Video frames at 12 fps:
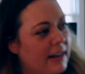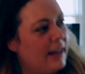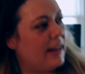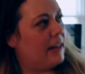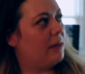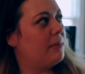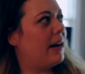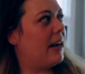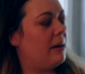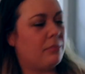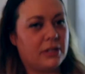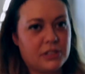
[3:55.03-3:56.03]
hang up my
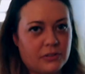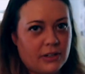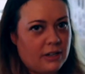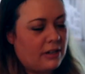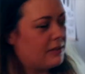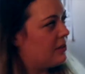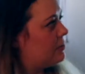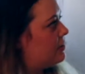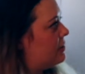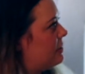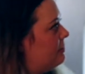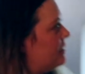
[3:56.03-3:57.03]
aprons over here. This was
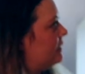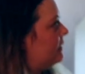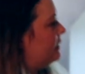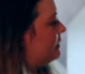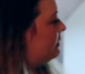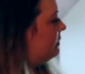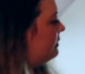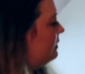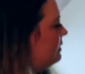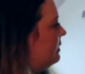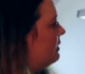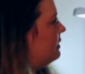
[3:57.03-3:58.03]
something that
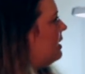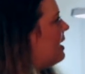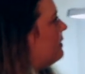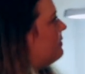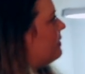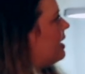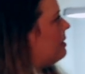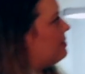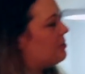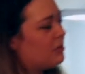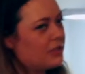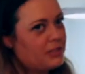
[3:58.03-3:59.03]
I came
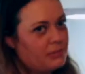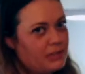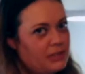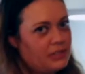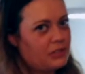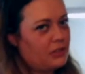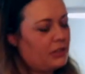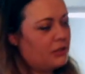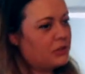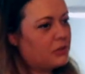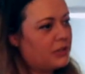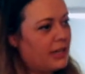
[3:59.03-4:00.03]
up with to put in the studio. It
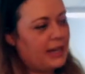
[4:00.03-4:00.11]
was really